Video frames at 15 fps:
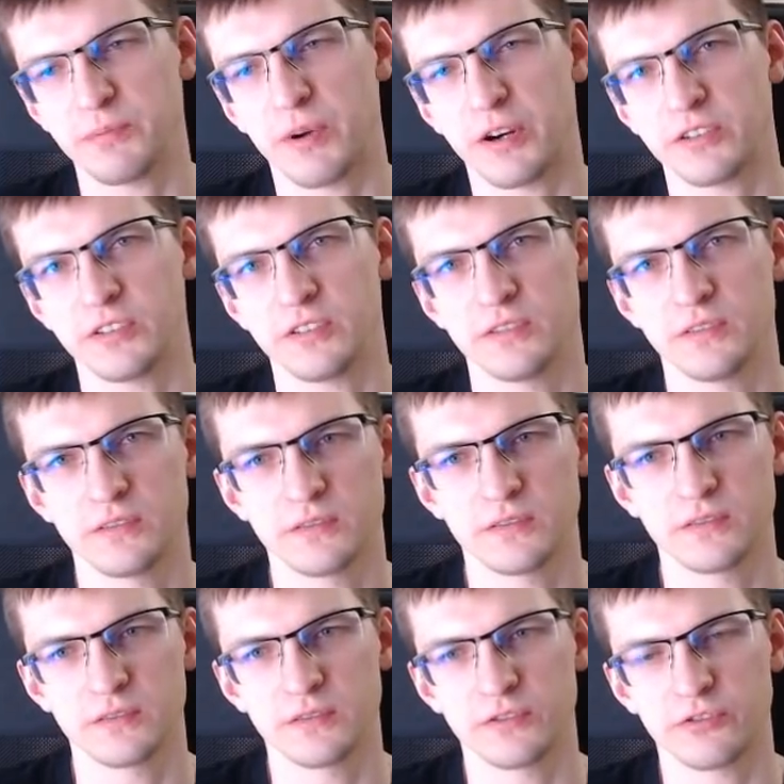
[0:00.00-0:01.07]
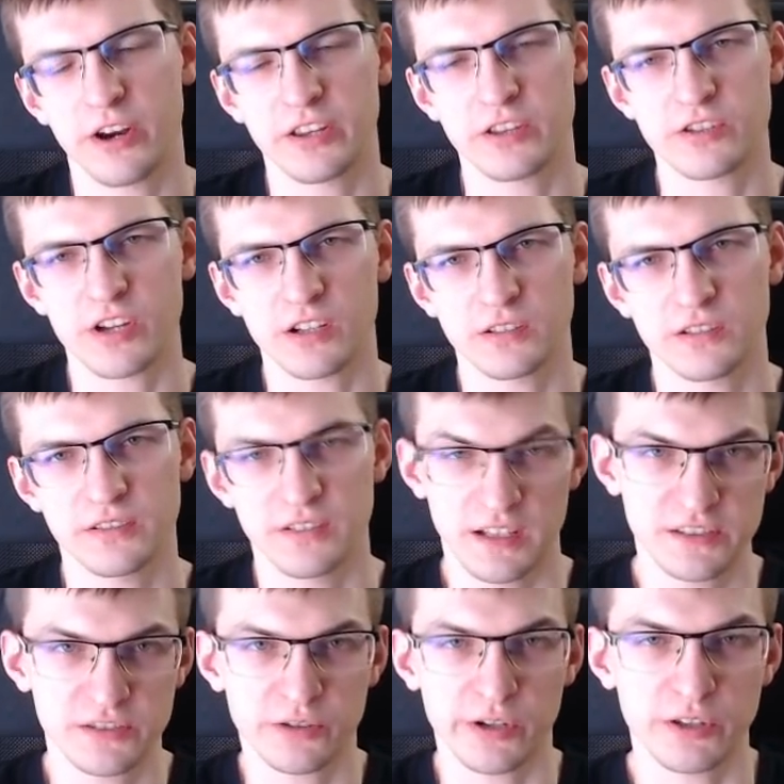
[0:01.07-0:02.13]
part, right child.
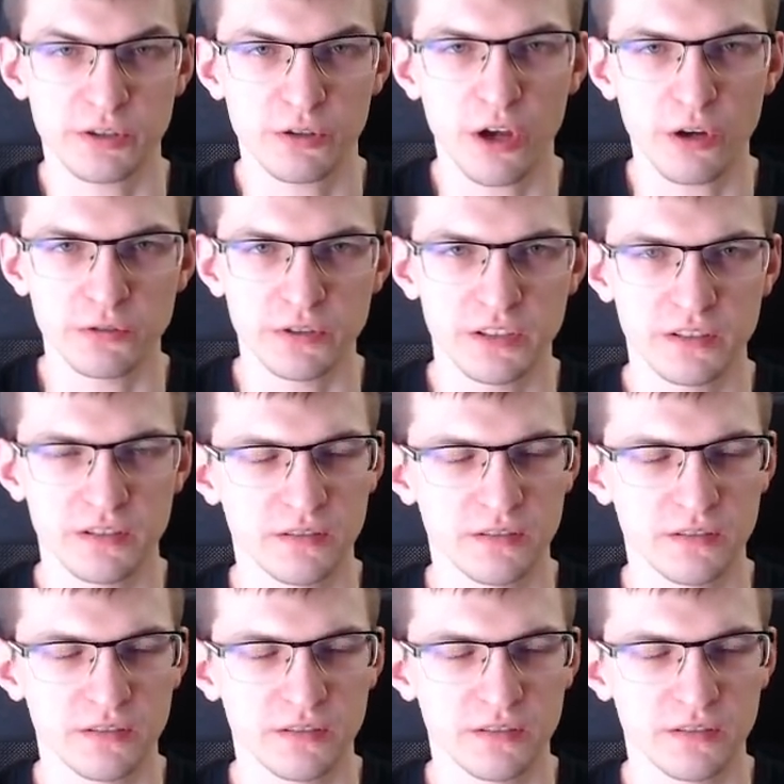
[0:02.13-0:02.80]
Let's try to code it.